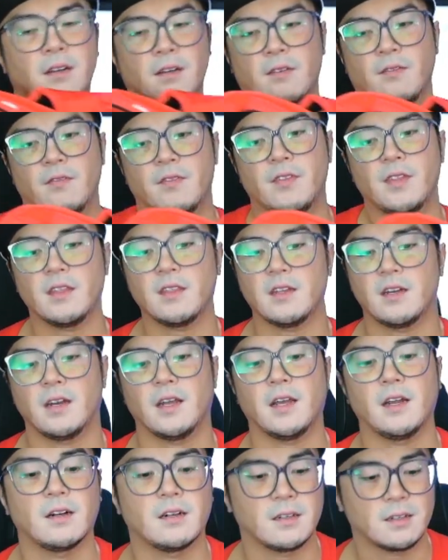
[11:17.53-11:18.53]
than the
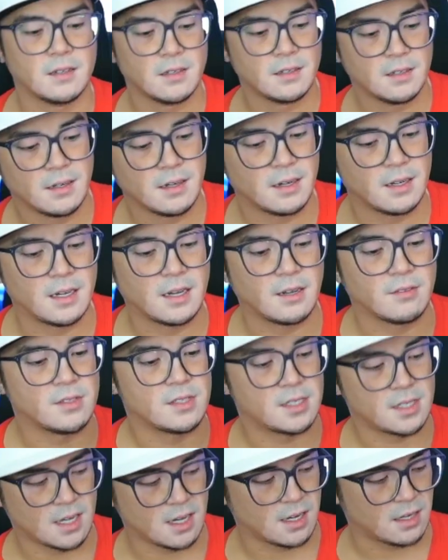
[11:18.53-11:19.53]
Nair, I'd have to
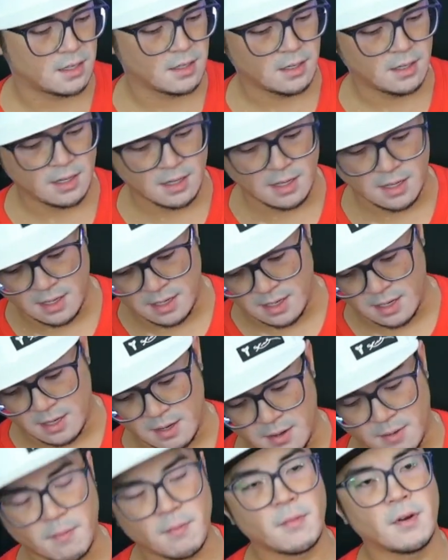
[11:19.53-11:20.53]
say.
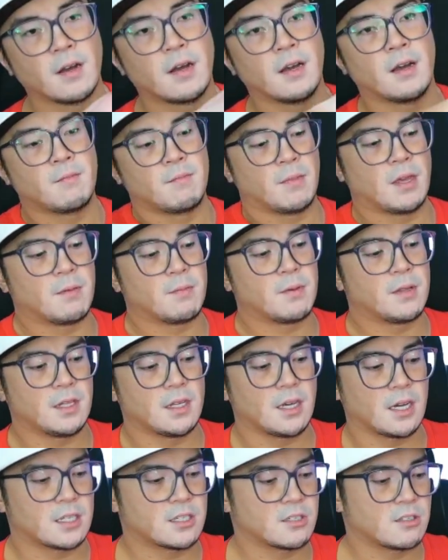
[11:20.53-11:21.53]
Maybe
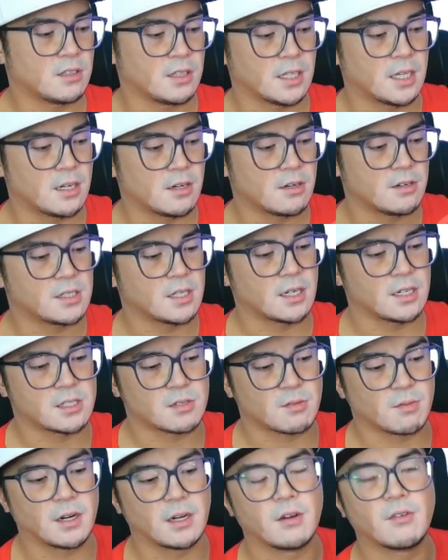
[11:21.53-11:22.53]
the extra liters that
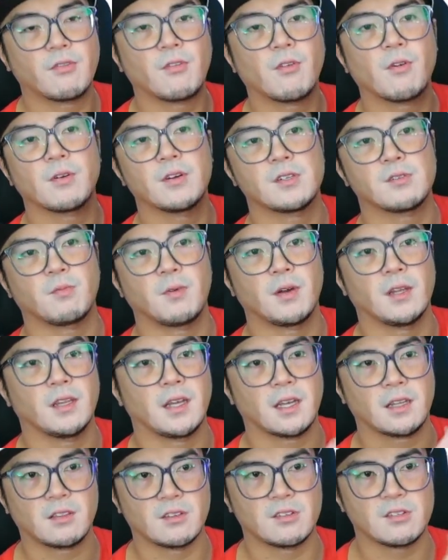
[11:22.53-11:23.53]
it's rated for is when
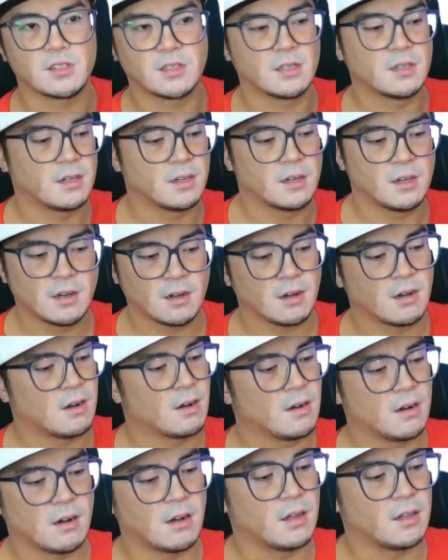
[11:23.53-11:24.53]
like there's
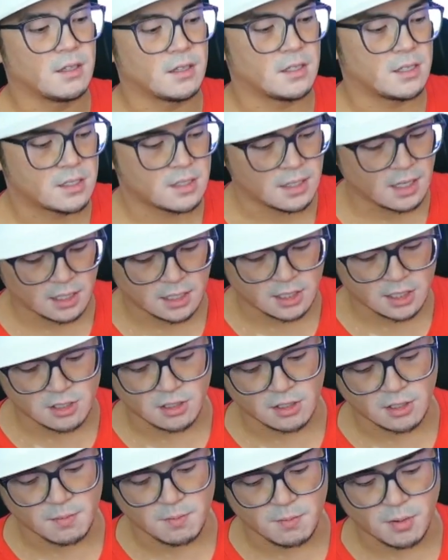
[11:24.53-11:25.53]
all this extra
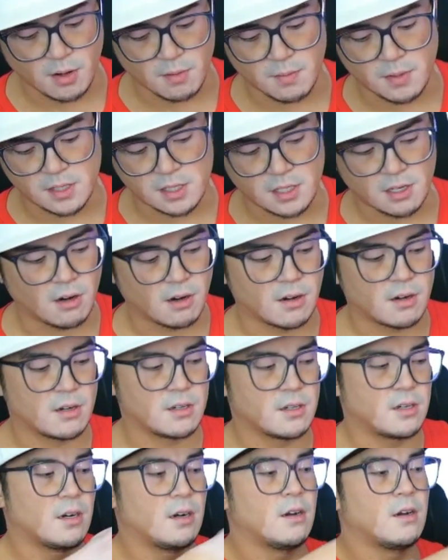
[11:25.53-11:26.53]
compartments
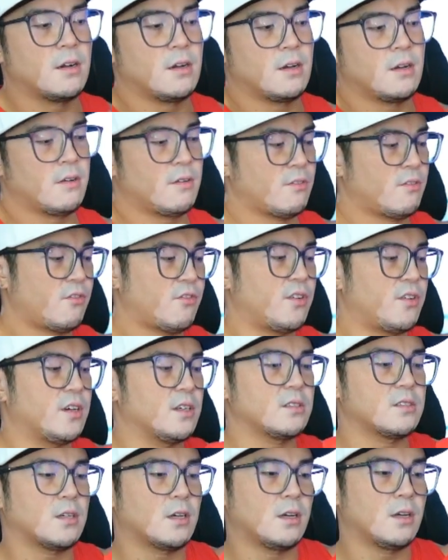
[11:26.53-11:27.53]
are
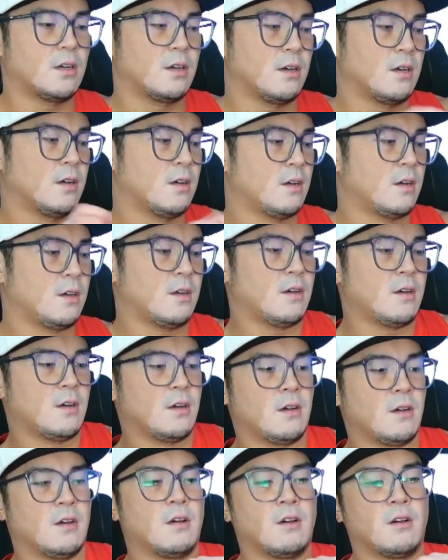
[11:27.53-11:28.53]
filled
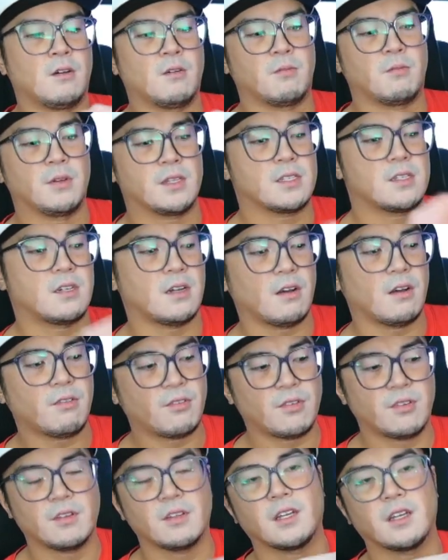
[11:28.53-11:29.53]
with stuff,
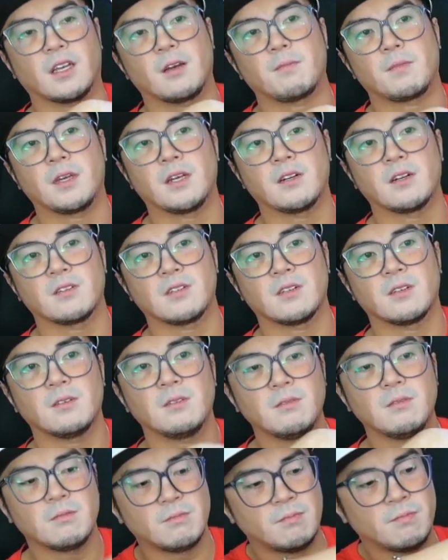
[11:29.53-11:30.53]
like up here
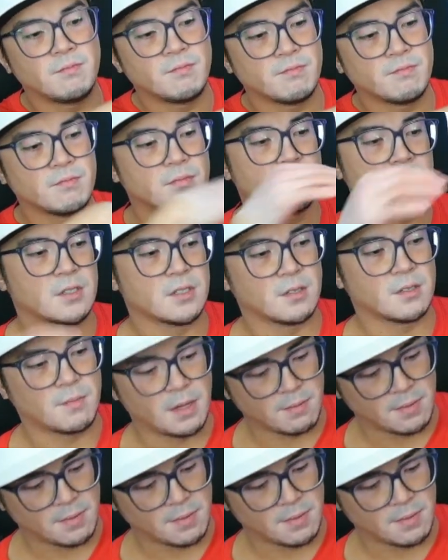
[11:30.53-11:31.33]
too. So maybe